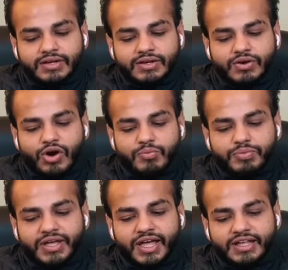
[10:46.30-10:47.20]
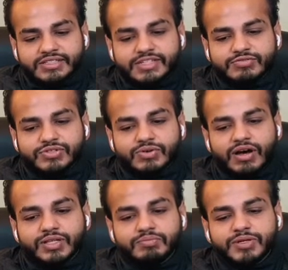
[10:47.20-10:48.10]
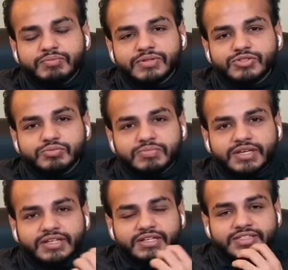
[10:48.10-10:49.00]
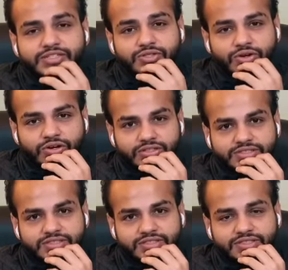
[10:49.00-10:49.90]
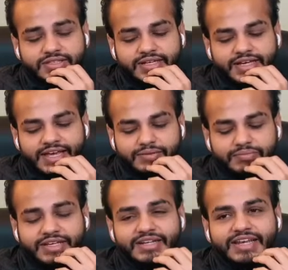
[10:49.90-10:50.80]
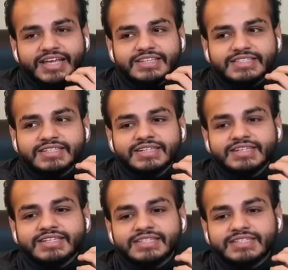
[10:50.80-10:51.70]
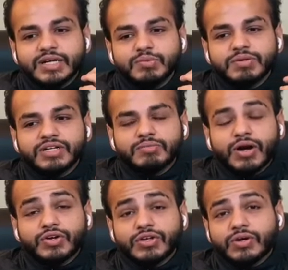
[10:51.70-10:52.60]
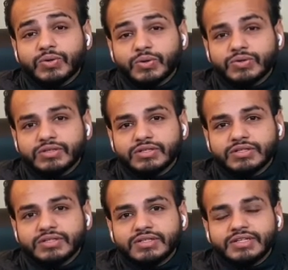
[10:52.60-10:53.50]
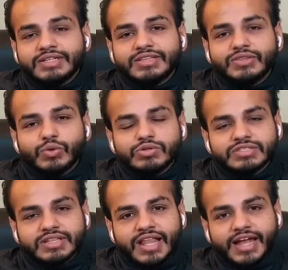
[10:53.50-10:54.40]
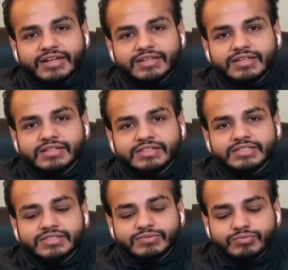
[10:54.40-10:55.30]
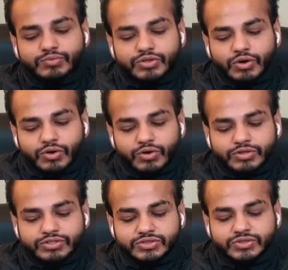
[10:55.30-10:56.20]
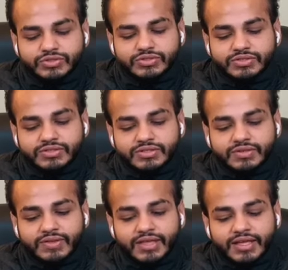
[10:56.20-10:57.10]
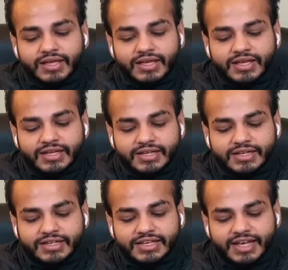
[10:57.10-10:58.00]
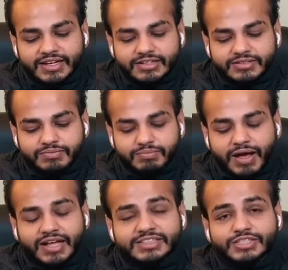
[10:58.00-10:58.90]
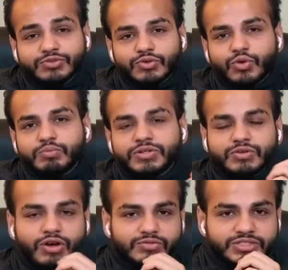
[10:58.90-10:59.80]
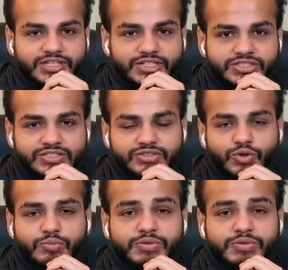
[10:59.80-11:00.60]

comprehensive to other people's opinions and thoughts, and being less stubborn about your own. Those slight tilts would also create passage for open conversations, open